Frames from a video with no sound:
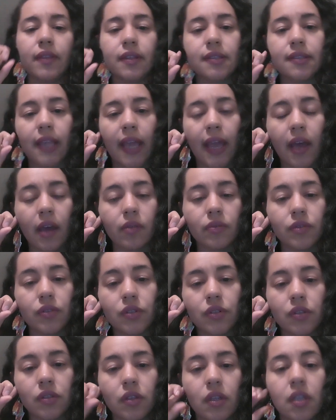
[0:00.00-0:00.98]
the
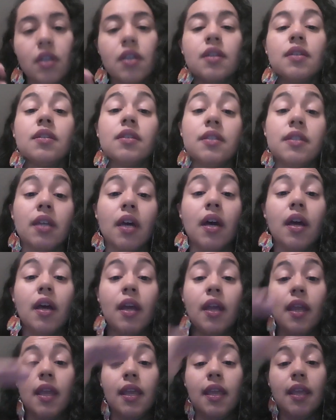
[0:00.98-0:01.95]
sounds? D,
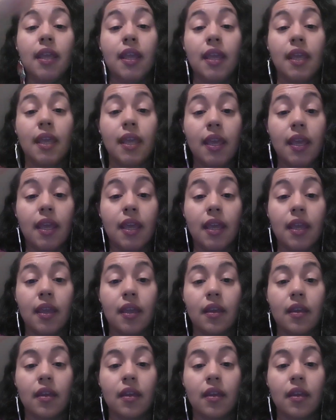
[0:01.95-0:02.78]
eh.